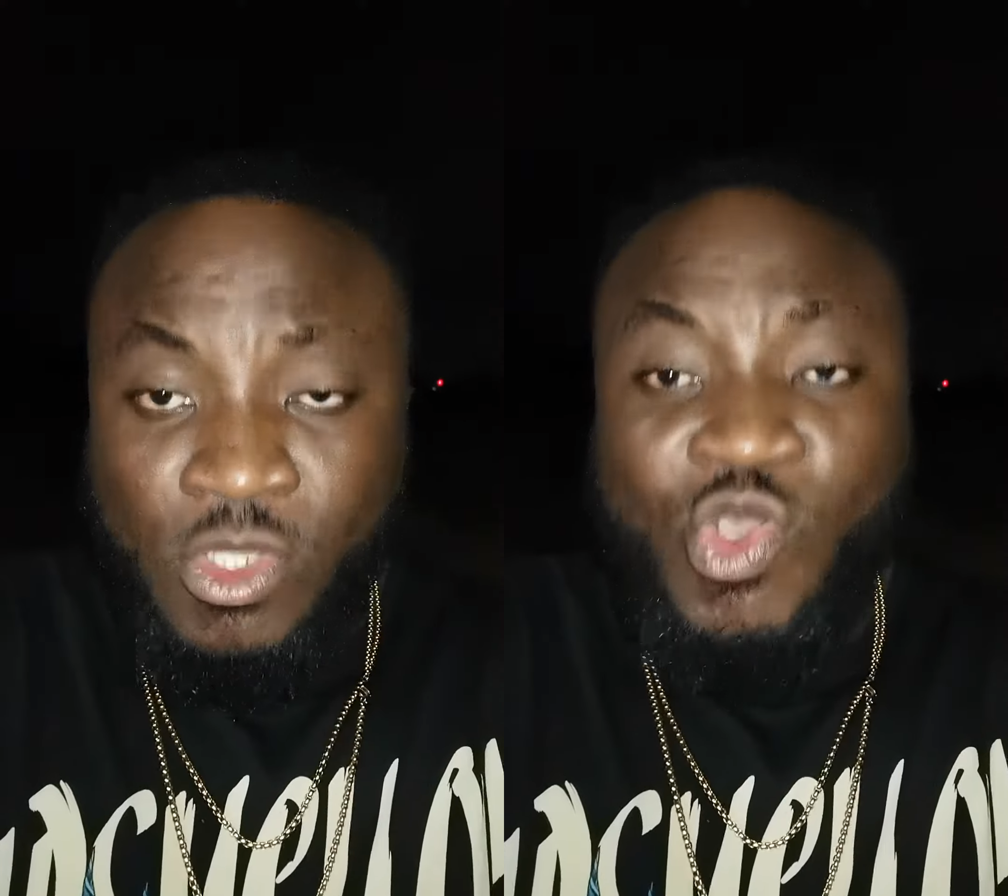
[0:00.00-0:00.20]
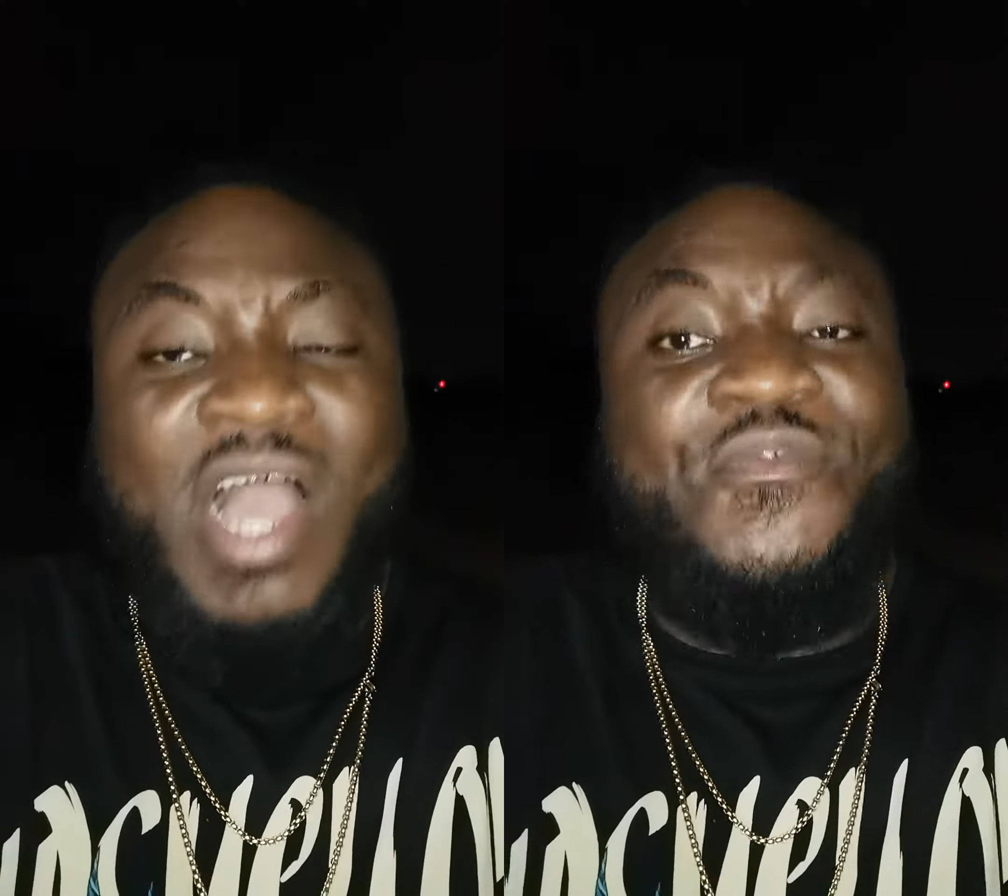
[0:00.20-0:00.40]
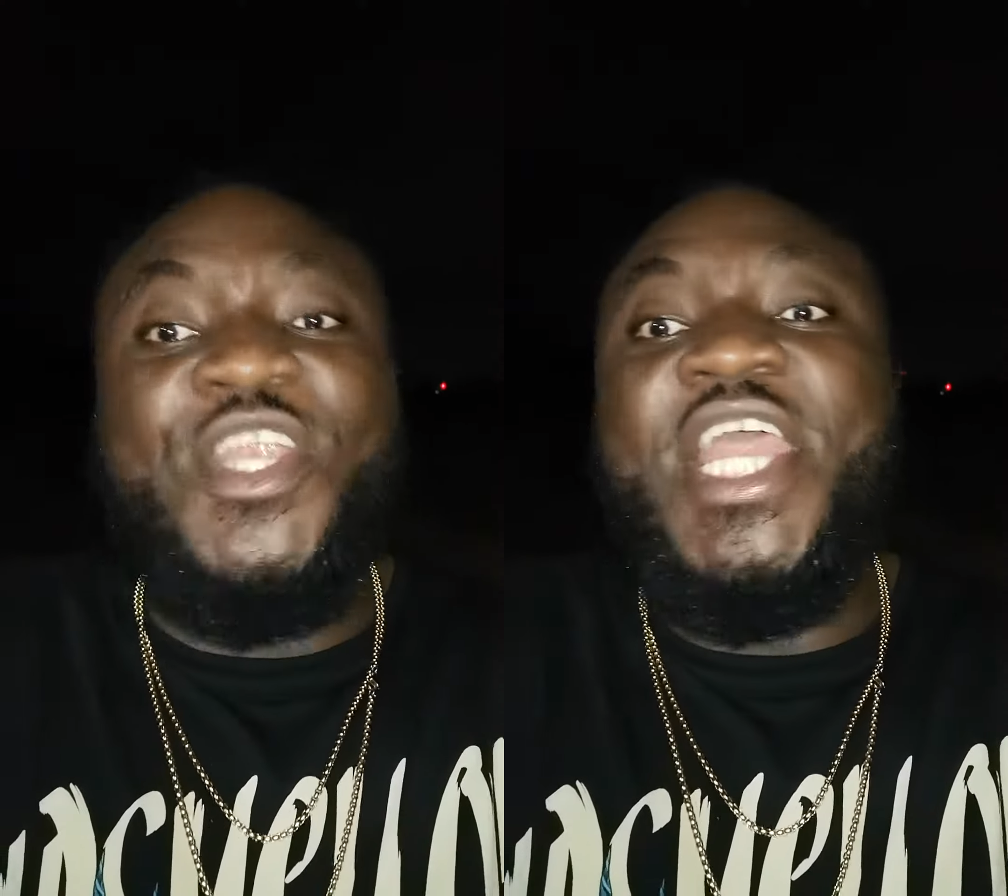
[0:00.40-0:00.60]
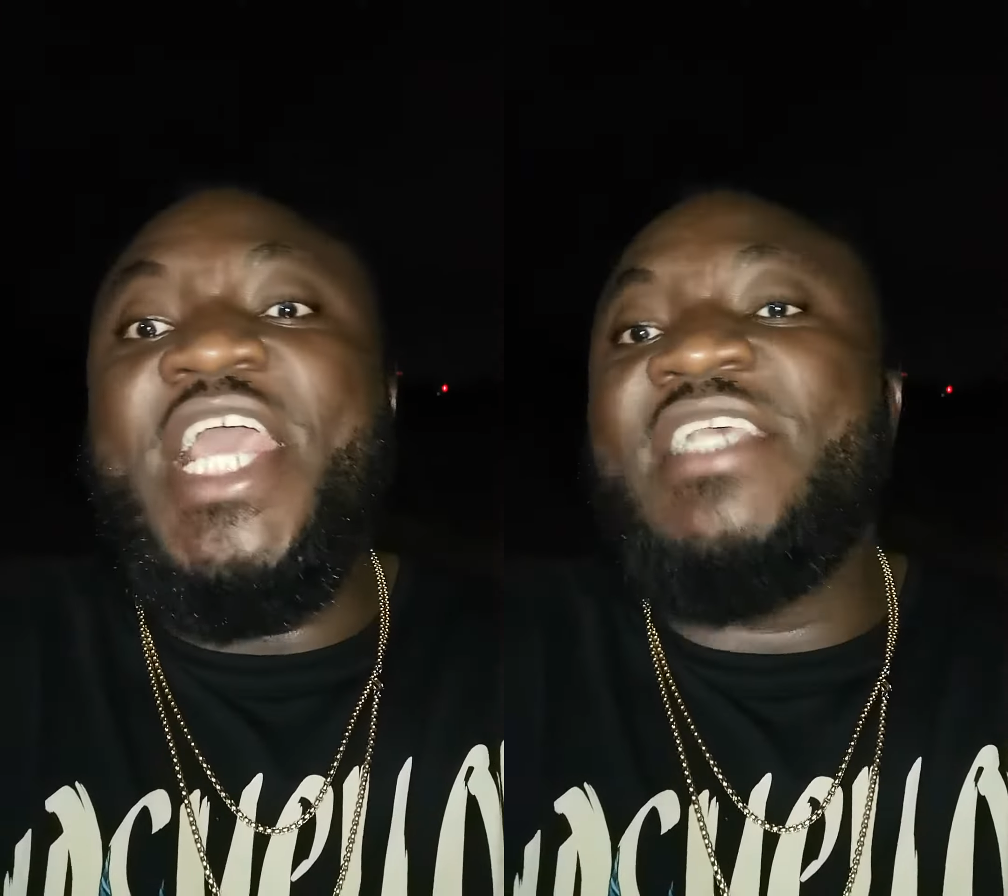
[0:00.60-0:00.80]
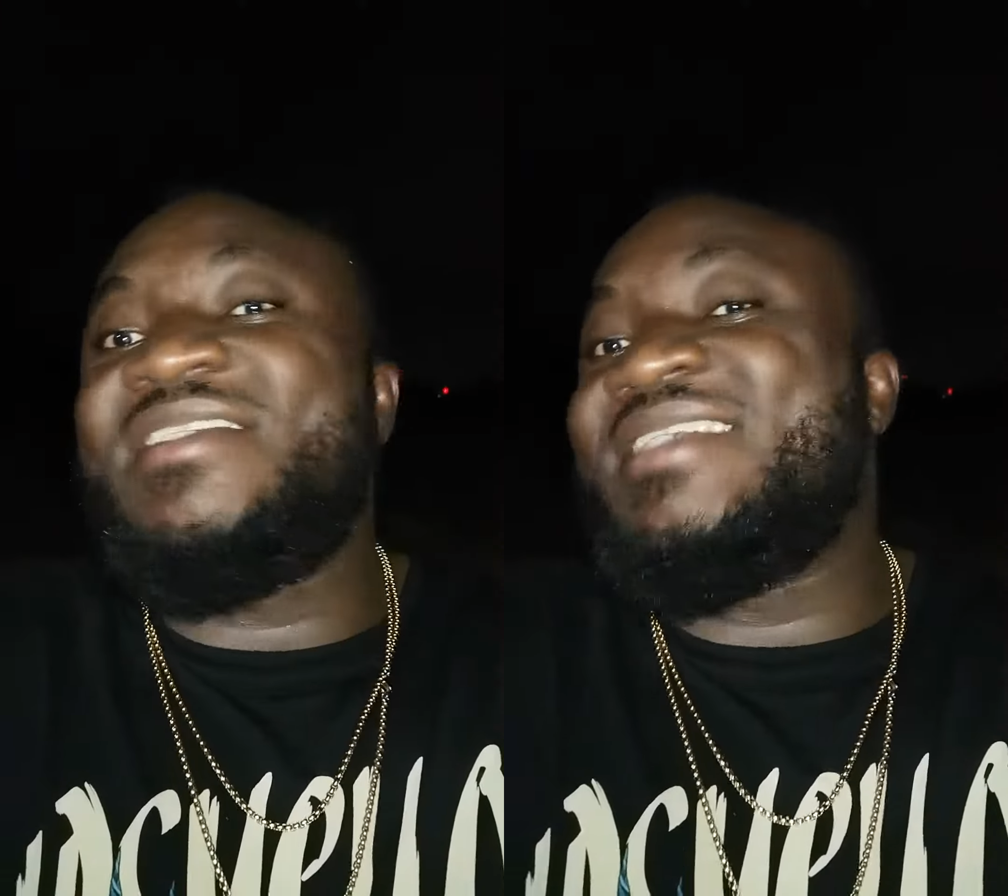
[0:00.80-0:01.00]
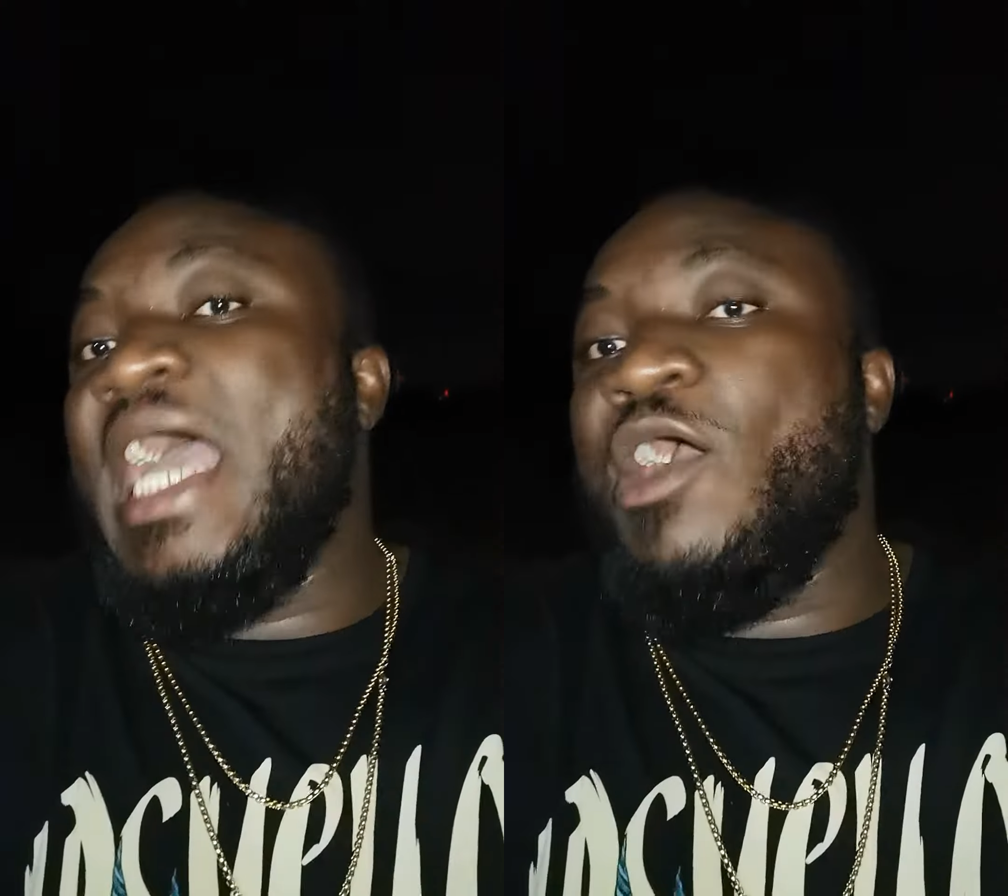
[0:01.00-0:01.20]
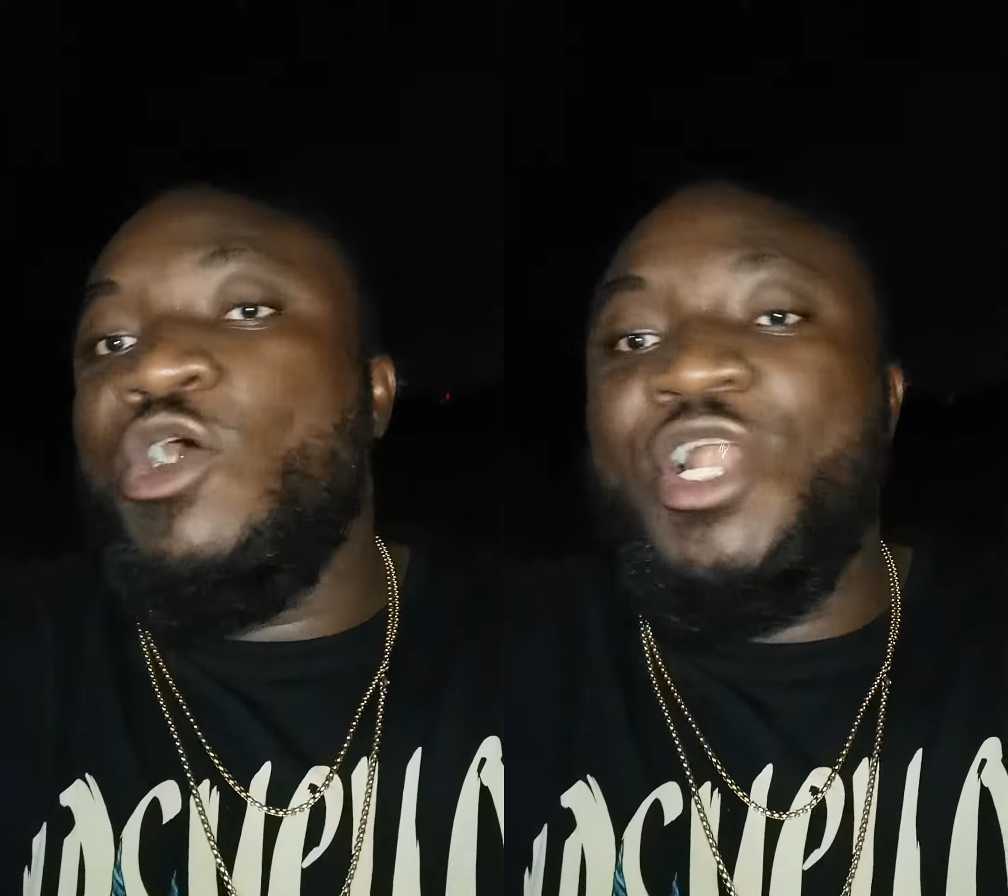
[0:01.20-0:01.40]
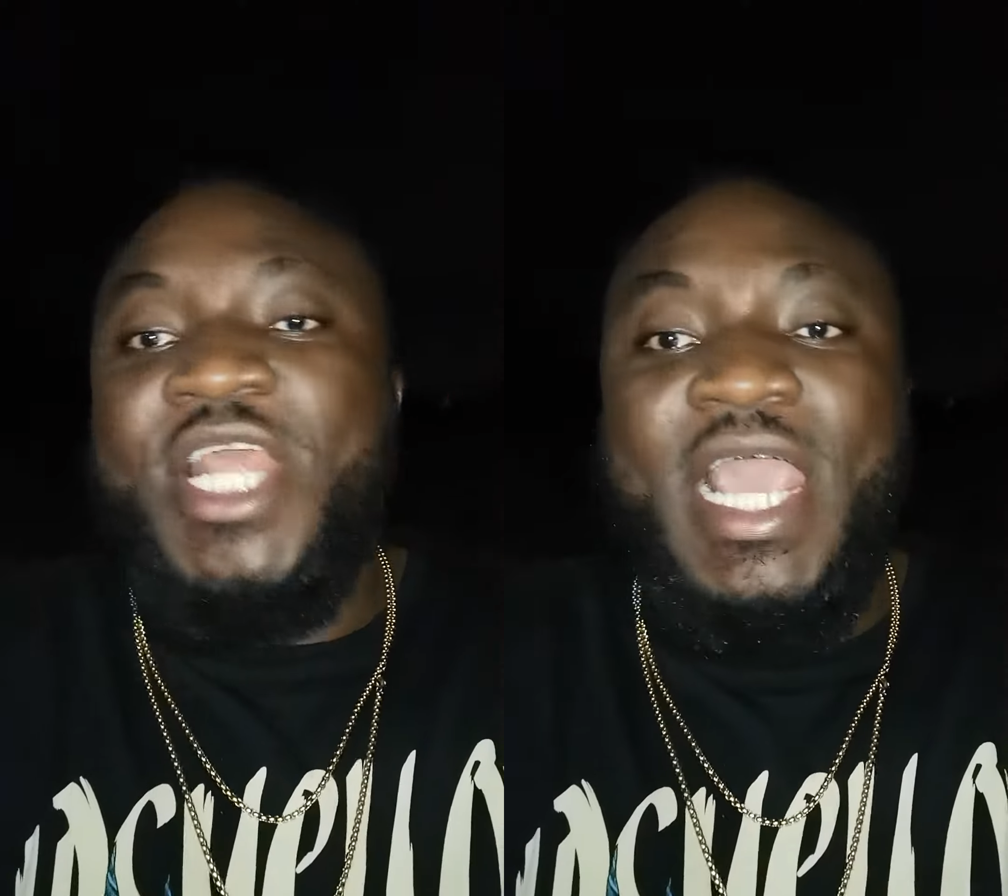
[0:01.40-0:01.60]
You have this
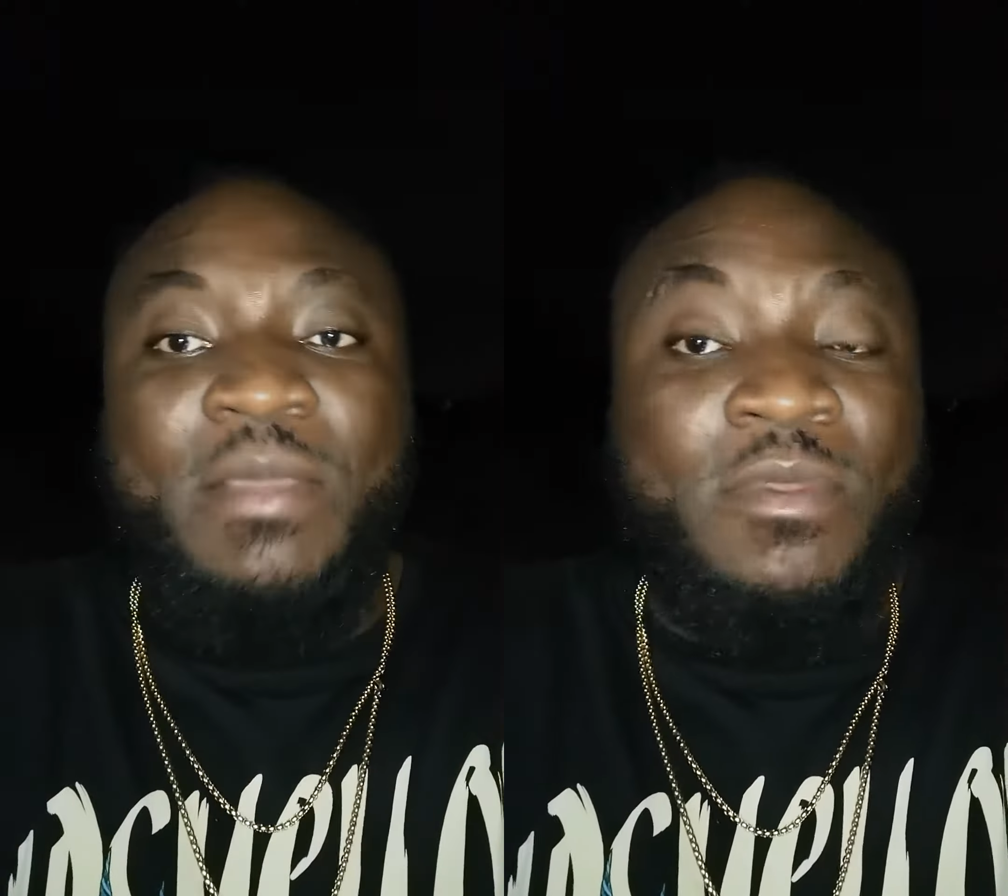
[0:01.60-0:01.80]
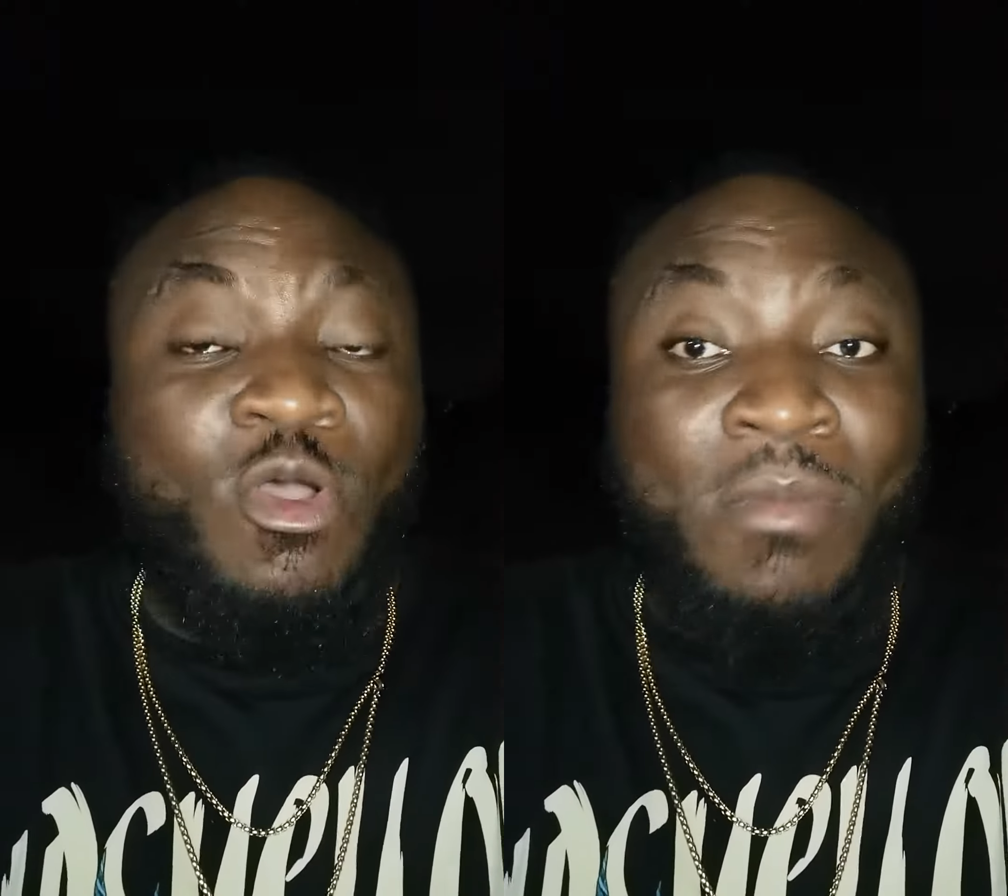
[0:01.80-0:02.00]
so-called him